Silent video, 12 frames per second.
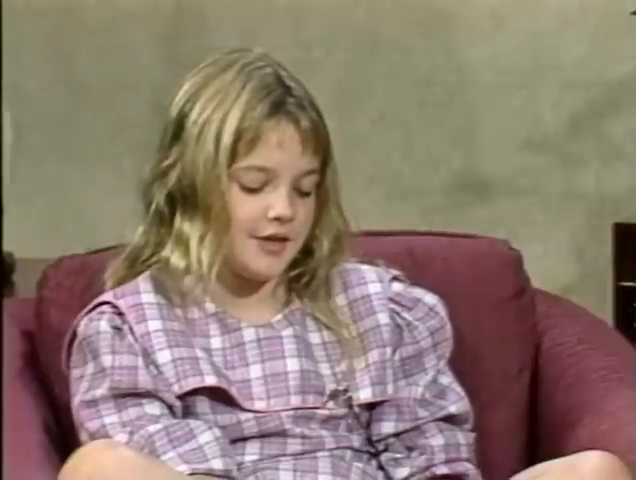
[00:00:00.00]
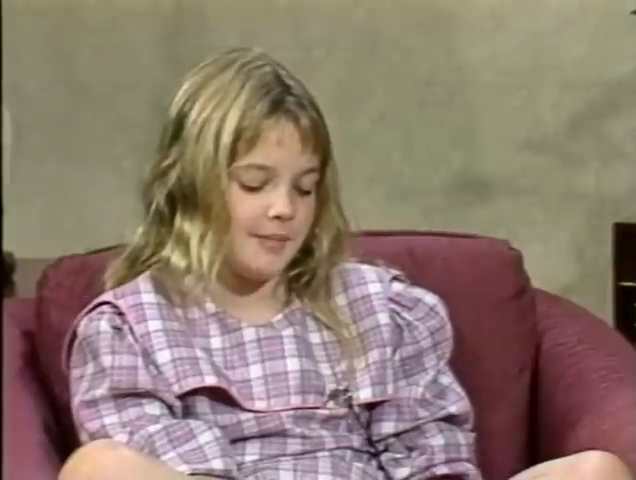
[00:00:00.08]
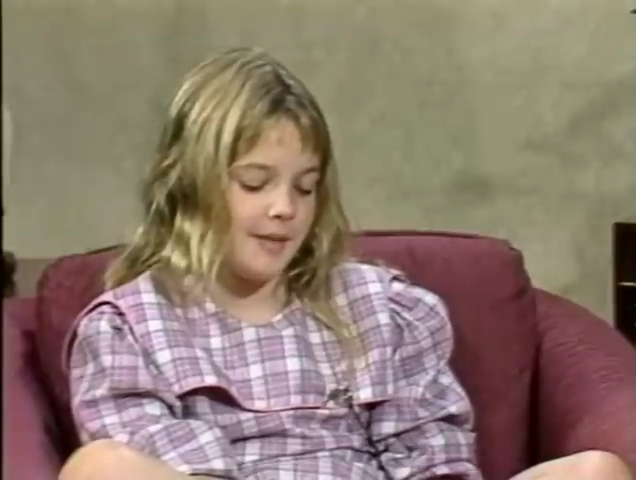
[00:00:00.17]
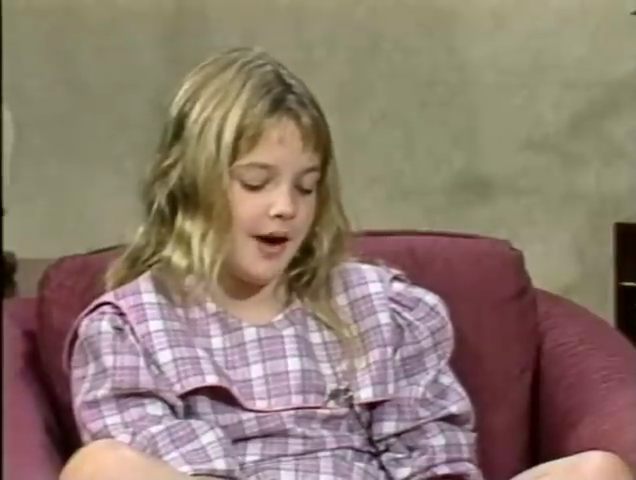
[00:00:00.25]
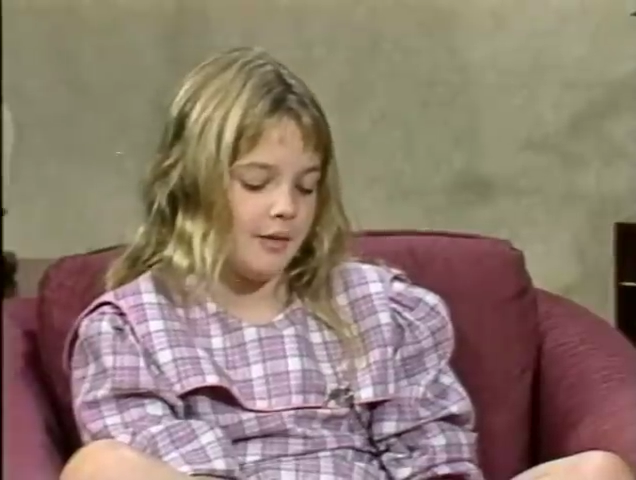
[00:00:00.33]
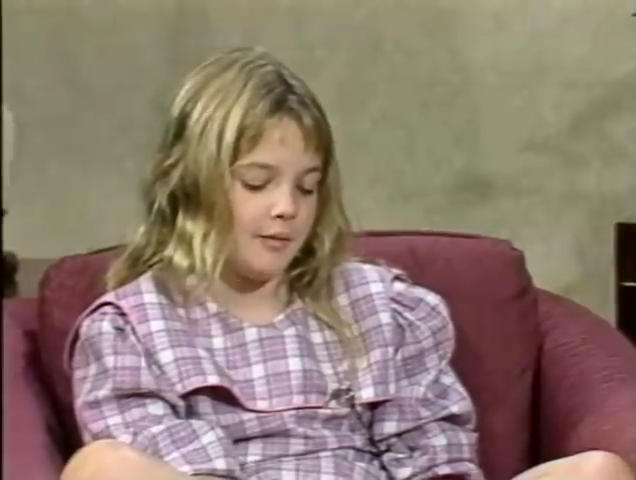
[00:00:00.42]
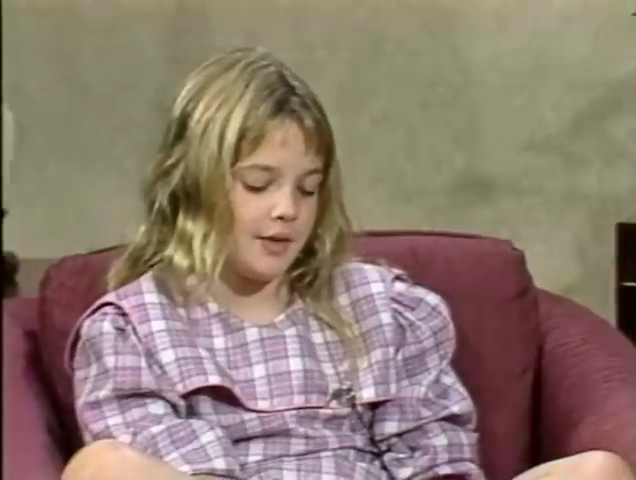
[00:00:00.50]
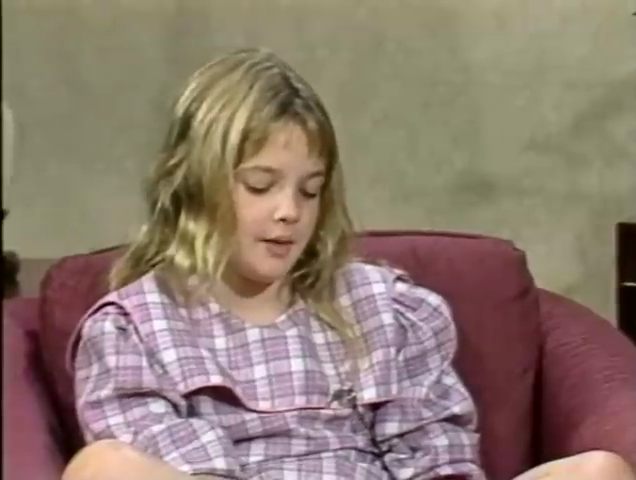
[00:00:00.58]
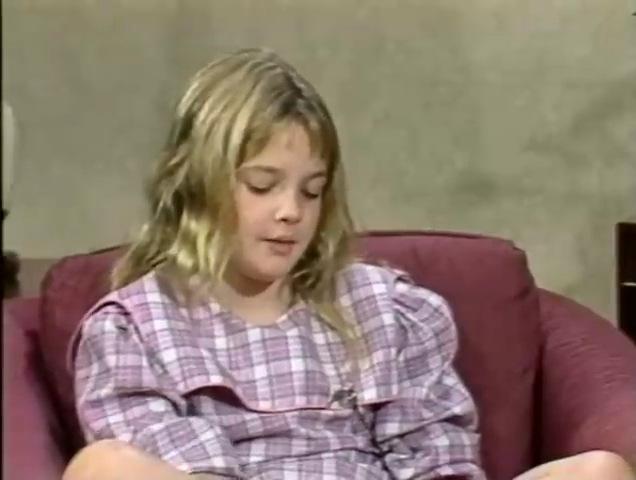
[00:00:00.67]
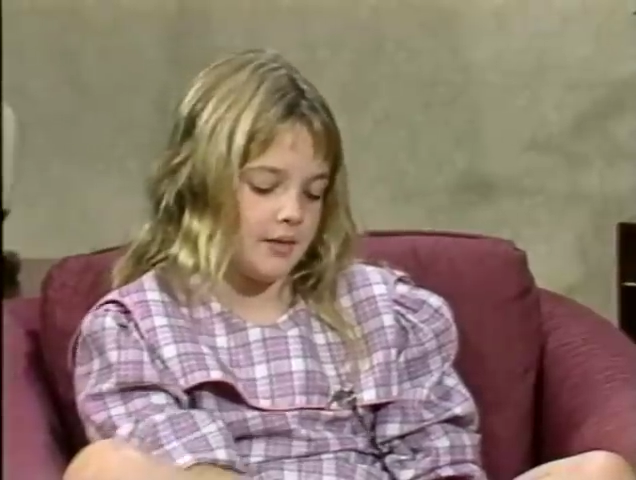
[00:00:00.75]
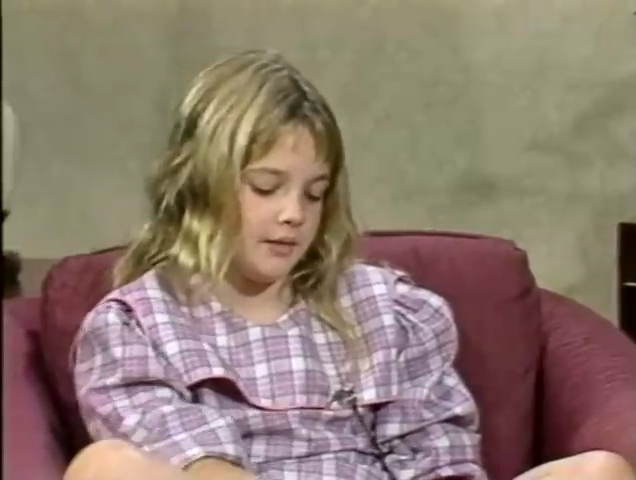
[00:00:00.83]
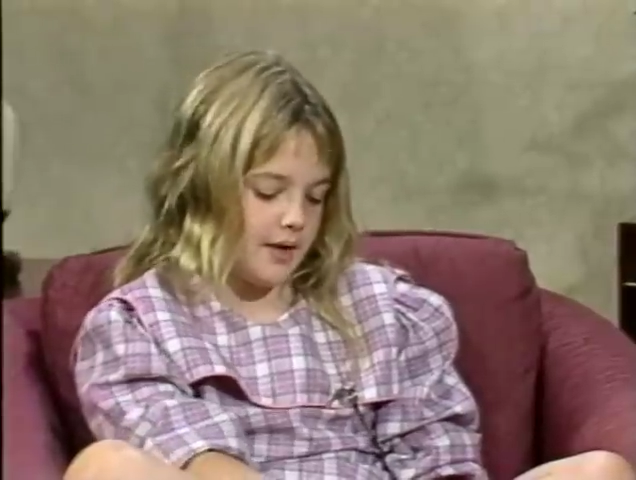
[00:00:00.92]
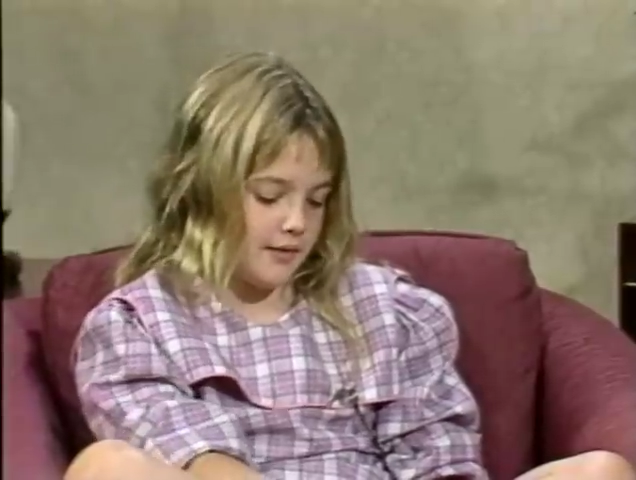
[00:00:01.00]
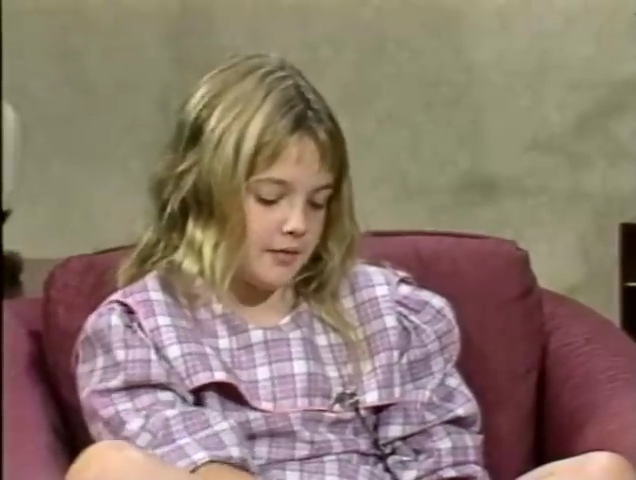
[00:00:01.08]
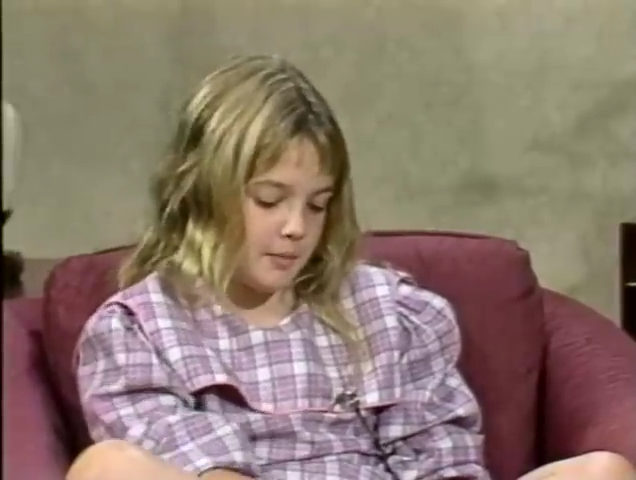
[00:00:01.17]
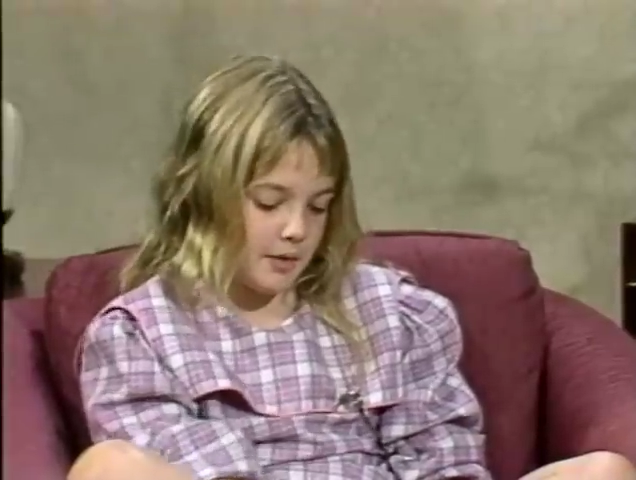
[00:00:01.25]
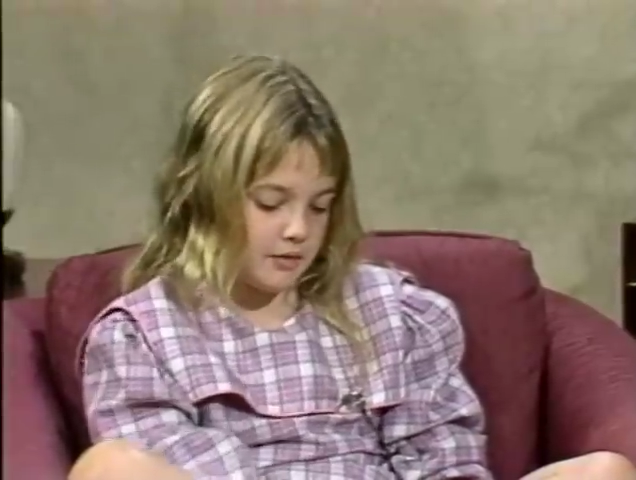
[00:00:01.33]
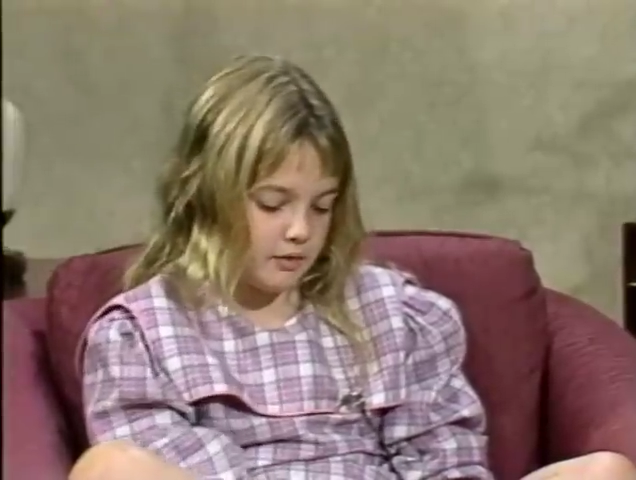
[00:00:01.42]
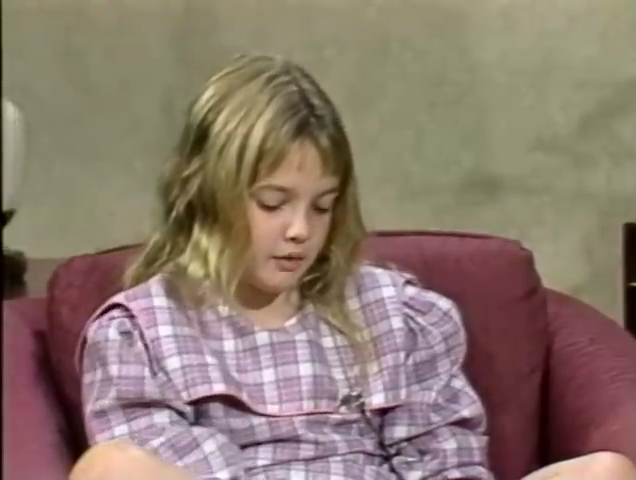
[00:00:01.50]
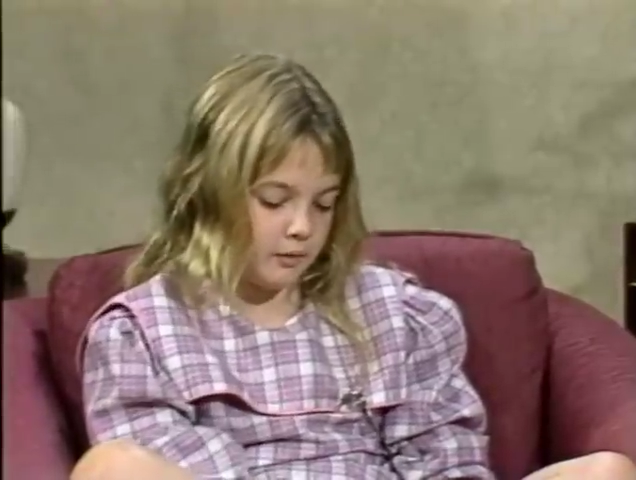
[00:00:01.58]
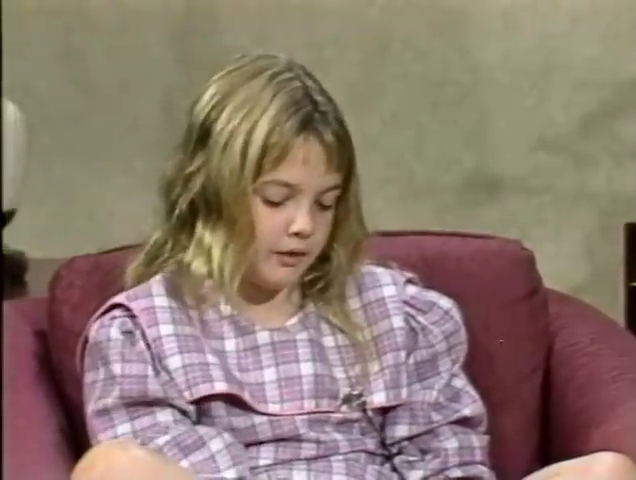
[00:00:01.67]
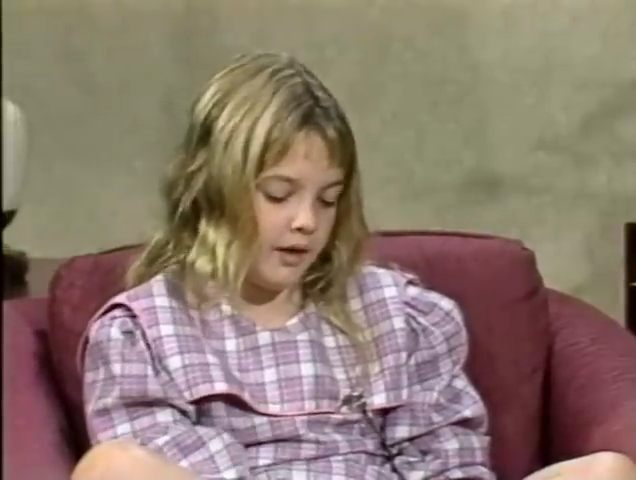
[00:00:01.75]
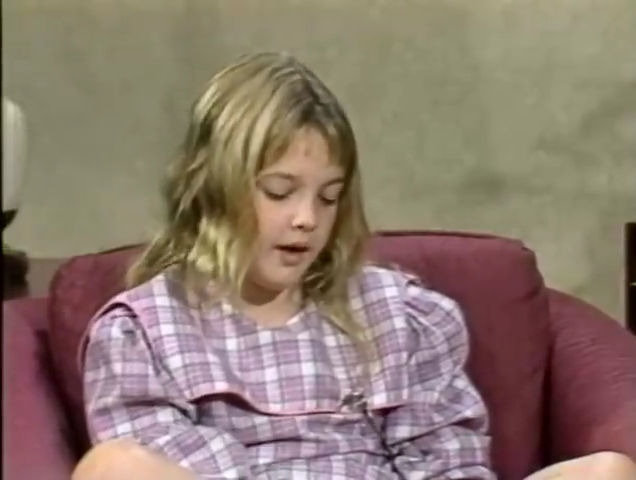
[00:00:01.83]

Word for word: about when I was 11 months old.